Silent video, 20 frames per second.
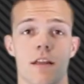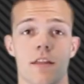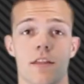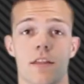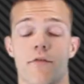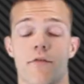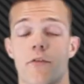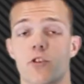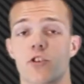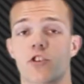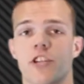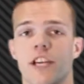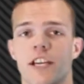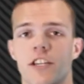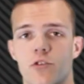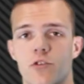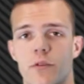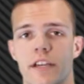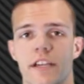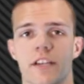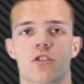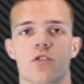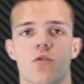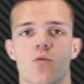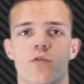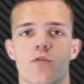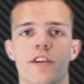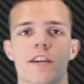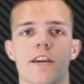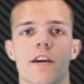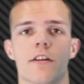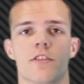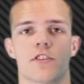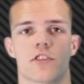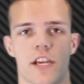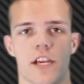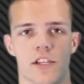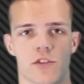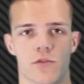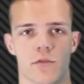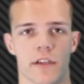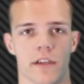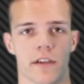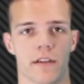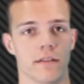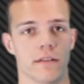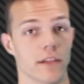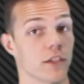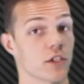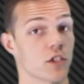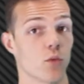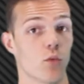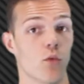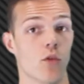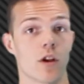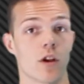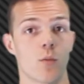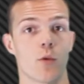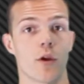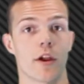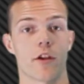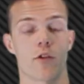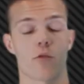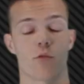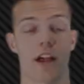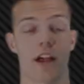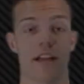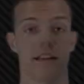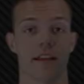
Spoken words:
The first chest rig is the Recon chest rig. It's the one I'm wearing right